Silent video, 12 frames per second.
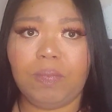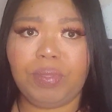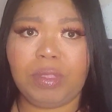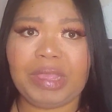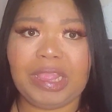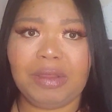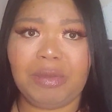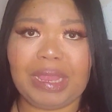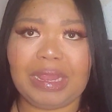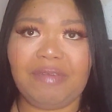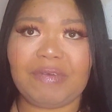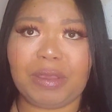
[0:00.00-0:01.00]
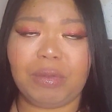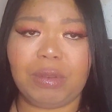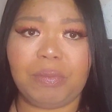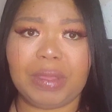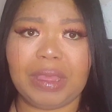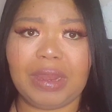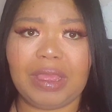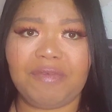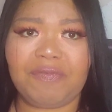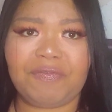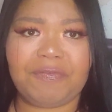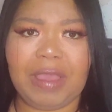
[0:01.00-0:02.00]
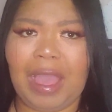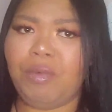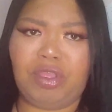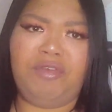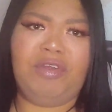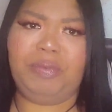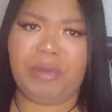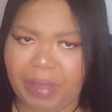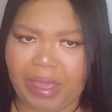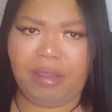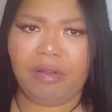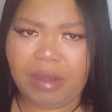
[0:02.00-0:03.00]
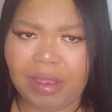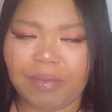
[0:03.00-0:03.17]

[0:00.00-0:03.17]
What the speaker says: me doing my leave out, but if I was already prepared,